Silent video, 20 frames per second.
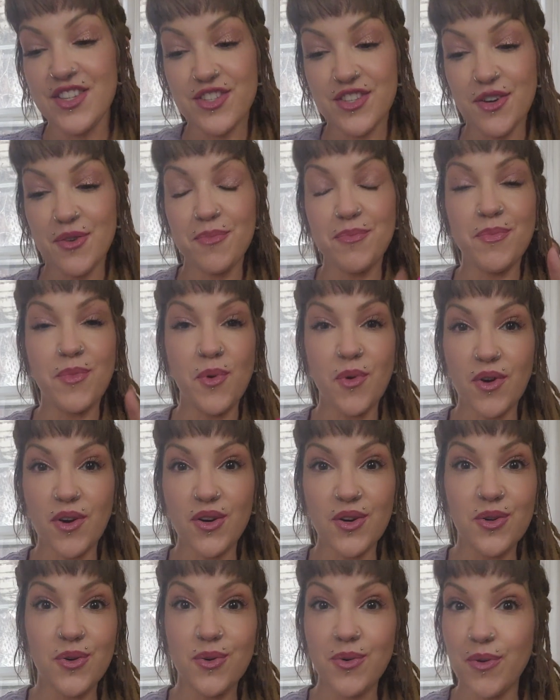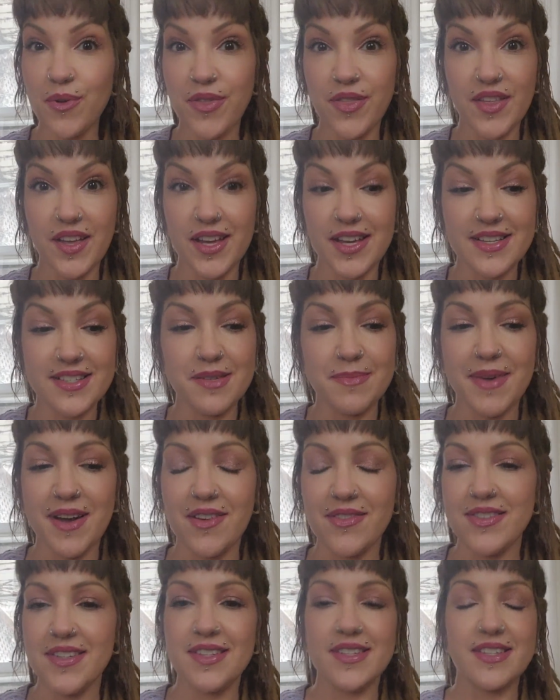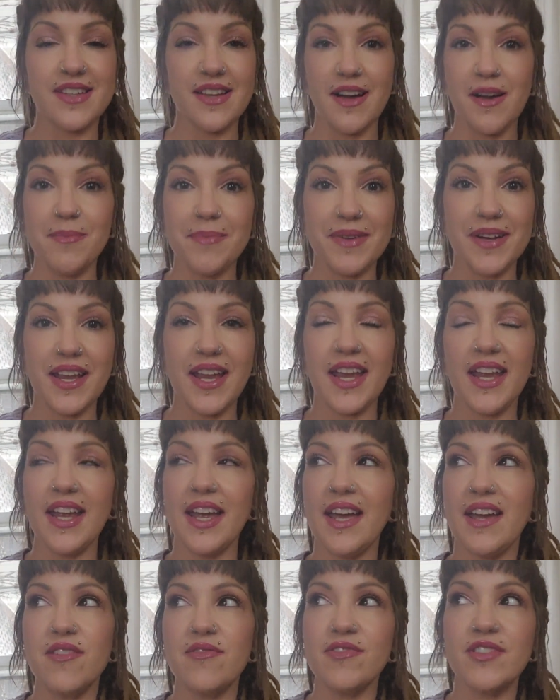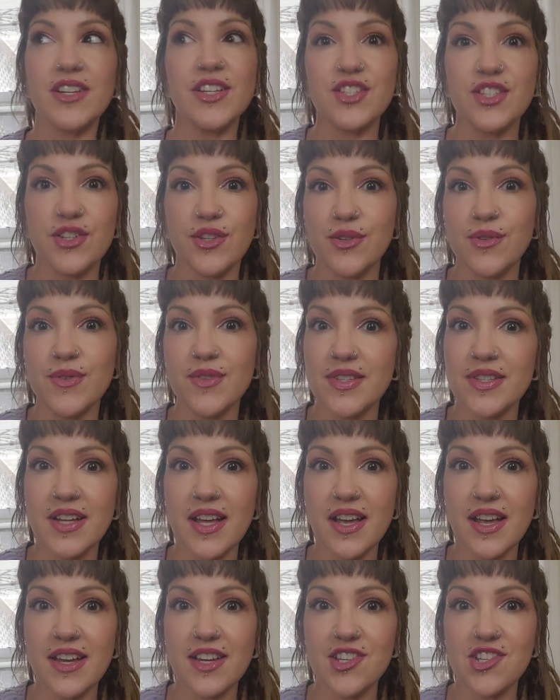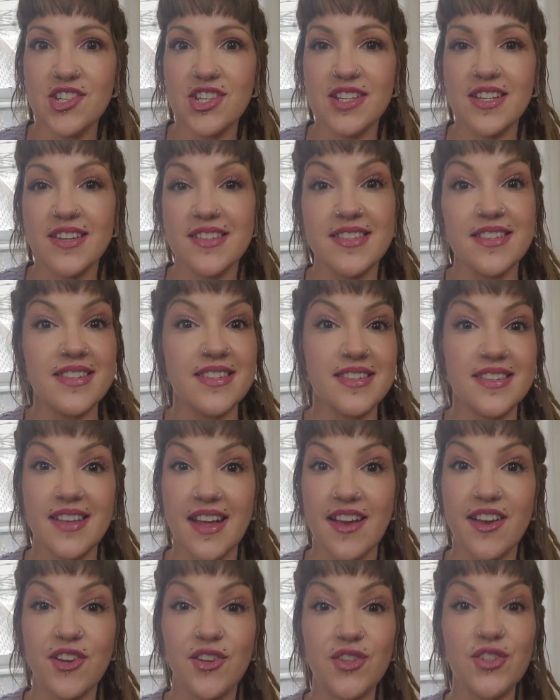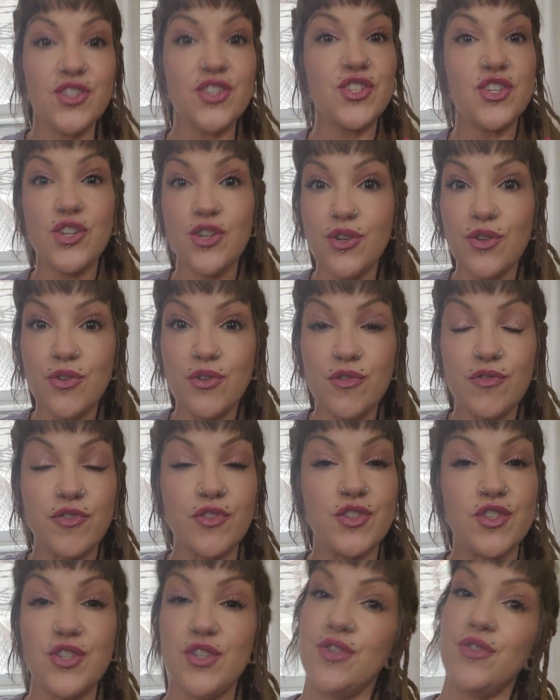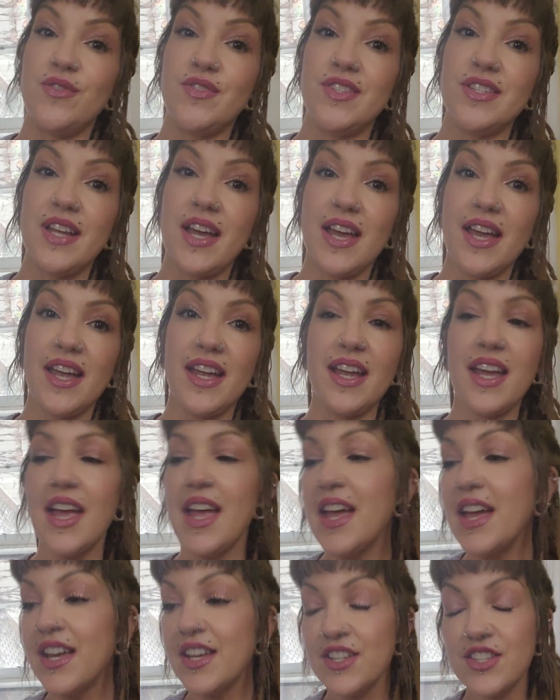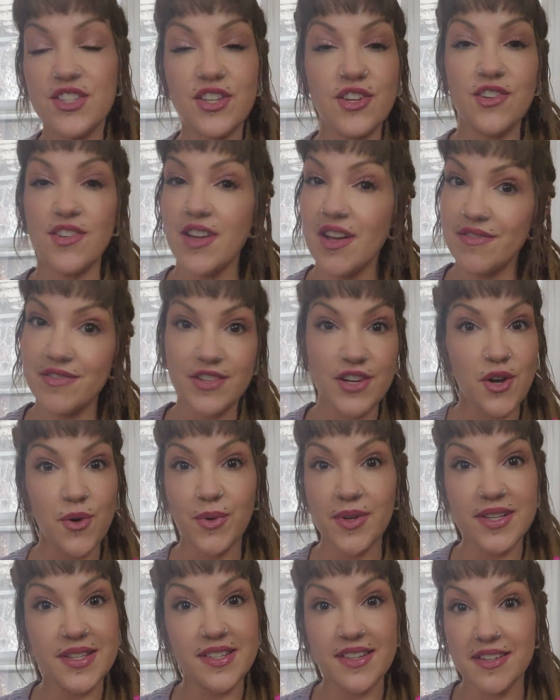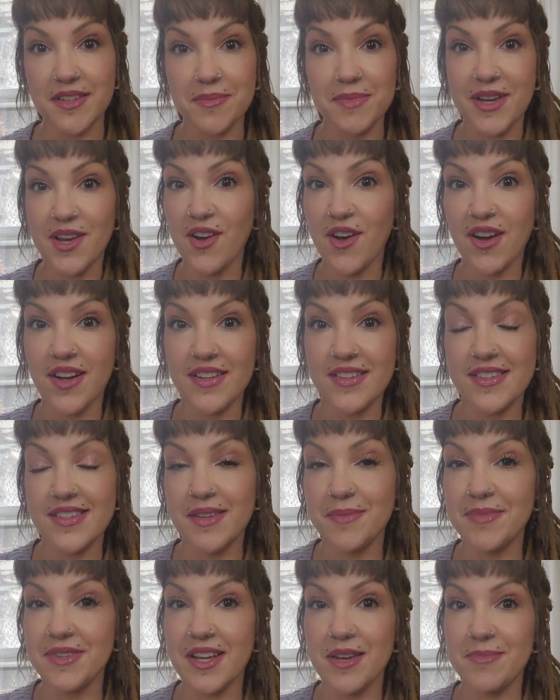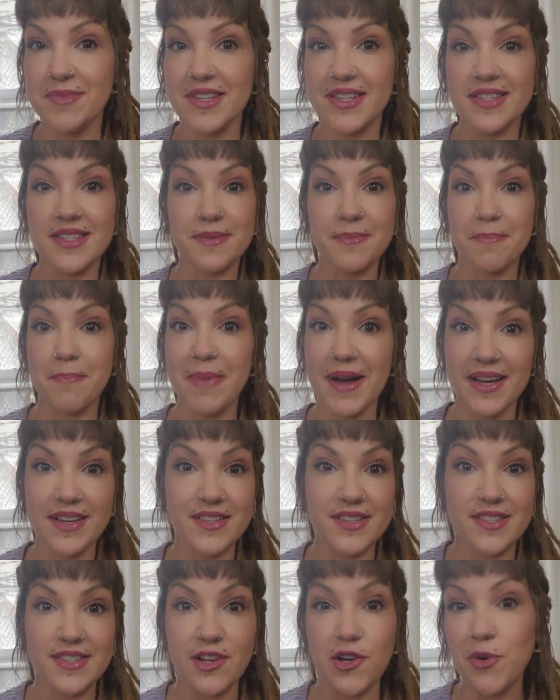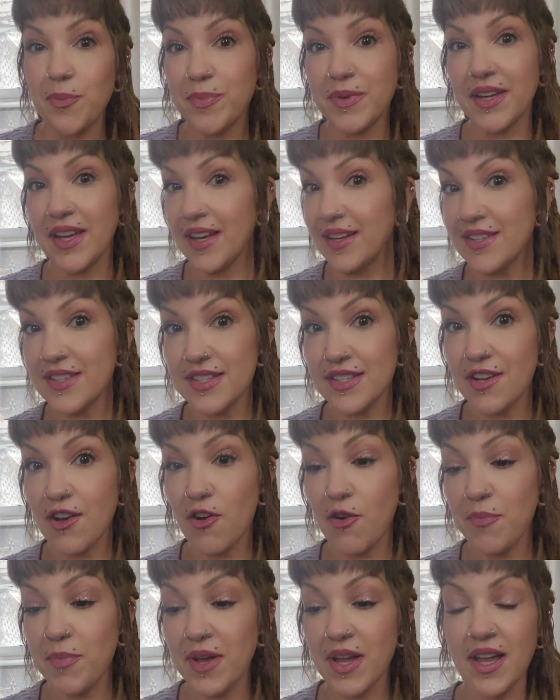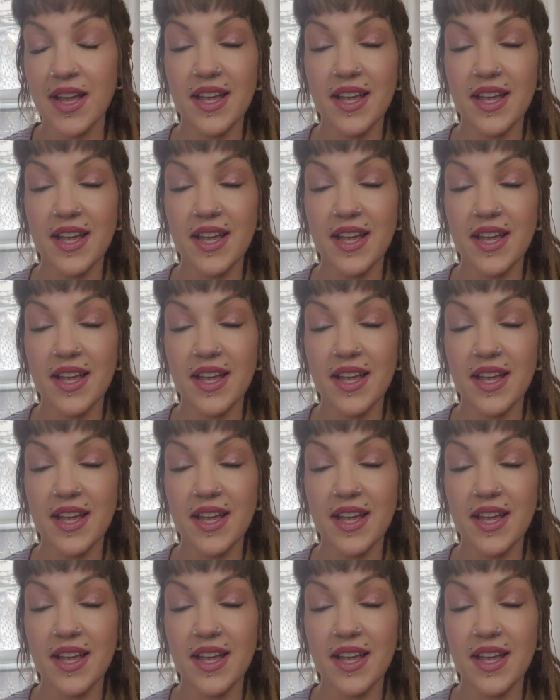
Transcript: So, more cool things about this company. Every Tuesday, she does a sale, two for Tuesday. So, you never know what it's going to be on. Sometimes it's buy a soap, get a soap.